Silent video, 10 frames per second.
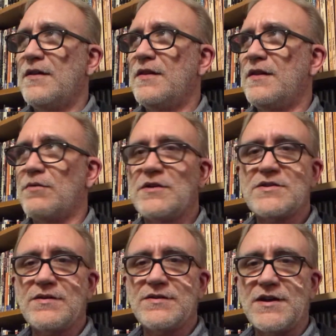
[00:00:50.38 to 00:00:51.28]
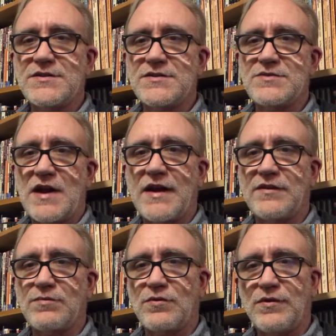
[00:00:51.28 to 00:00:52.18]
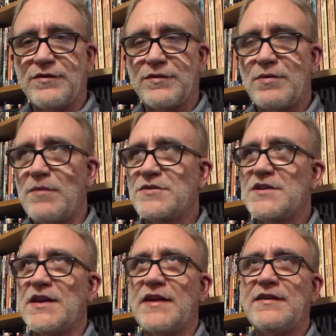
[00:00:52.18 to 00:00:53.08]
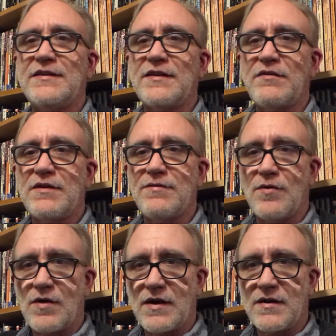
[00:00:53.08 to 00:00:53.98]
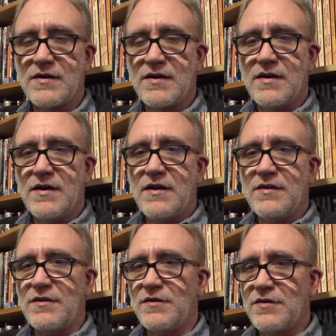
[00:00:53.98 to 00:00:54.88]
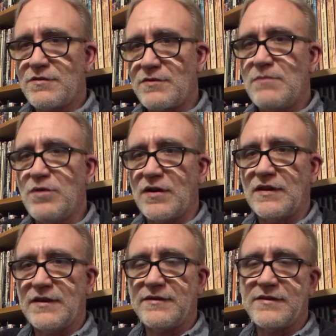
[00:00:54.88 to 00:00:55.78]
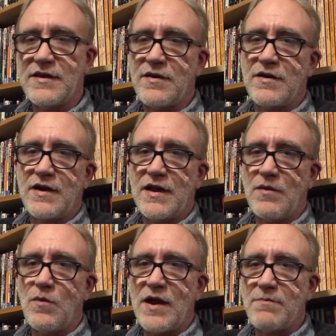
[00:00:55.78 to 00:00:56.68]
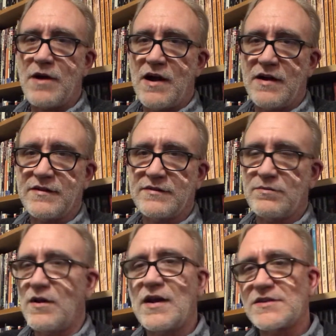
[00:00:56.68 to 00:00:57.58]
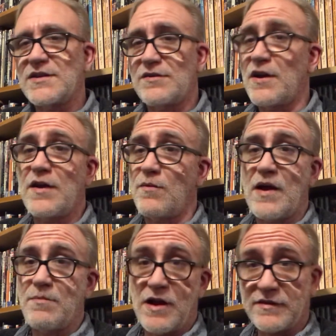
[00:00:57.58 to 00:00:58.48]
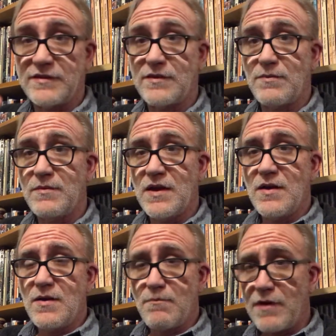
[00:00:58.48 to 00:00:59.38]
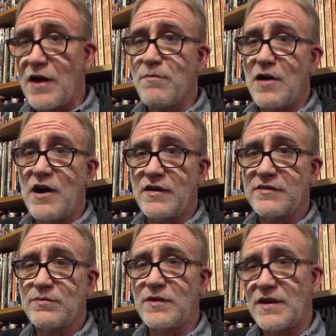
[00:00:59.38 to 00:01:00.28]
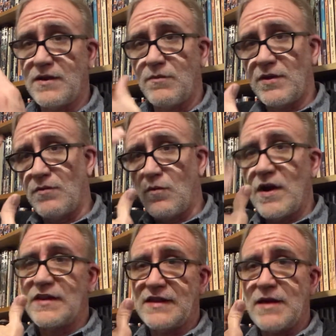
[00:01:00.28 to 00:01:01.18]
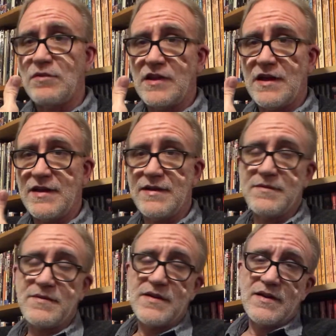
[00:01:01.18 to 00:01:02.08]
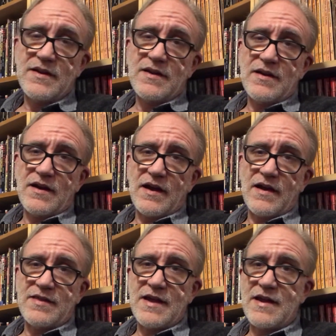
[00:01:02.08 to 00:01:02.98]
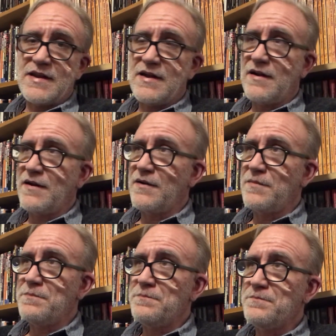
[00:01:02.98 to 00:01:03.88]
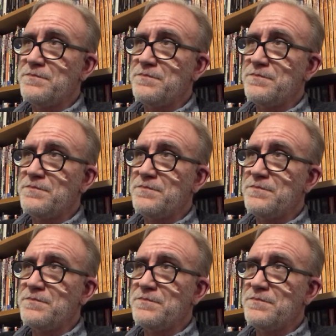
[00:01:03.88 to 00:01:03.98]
the original Dungeons and Dragons rules are published in 1974. There are three booklets that are in a white box. Well, actually, they're not in a white box. It's a brown box with a white label on it. And then